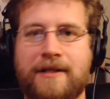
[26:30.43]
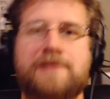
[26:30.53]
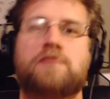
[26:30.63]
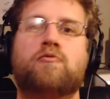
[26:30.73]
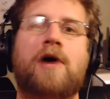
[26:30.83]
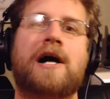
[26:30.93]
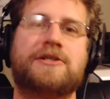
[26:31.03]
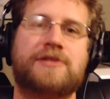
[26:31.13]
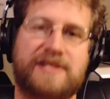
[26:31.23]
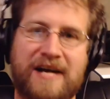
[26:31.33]
let's
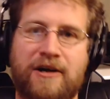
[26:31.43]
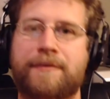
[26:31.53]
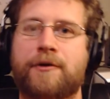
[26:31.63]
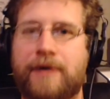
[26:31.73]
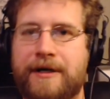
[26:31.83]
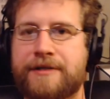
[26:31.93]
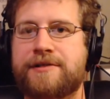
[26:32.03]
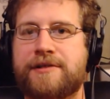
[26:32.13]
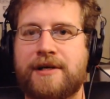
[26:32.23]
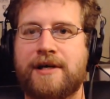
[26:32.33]
watch the terrible
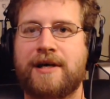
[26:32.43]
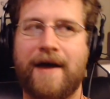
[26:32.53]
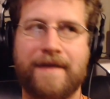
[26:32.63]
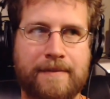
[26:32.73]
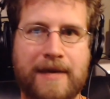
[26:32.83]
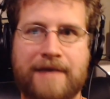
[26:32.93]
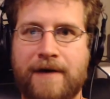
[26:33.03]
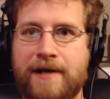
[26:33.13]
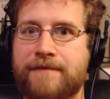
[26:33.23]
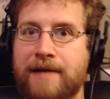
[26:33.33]
ones and then make
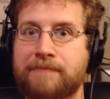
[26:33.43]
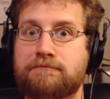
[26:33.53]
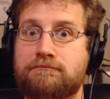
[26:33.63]
fun of them.